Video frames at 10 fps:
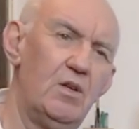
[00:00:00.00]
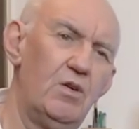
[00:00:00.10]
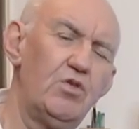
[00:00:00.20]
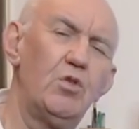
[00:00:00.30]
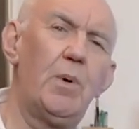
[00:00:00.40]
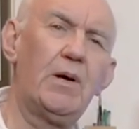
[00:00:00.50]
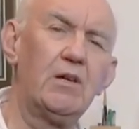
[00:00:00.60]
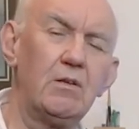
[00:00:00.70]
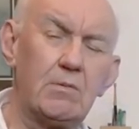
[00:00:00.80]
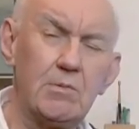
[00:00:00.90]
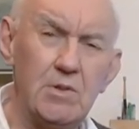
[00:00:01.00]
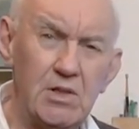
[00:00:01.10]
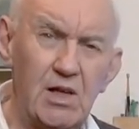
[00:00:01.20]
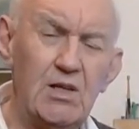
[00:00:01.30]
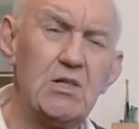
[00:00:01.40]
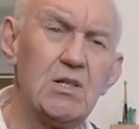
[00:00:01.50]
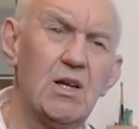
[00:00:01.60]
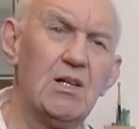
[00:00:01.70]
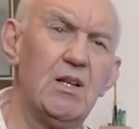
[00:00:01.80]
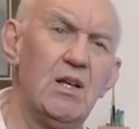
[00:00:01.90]
and you're back in communication
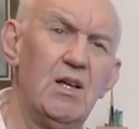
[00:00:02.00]
again.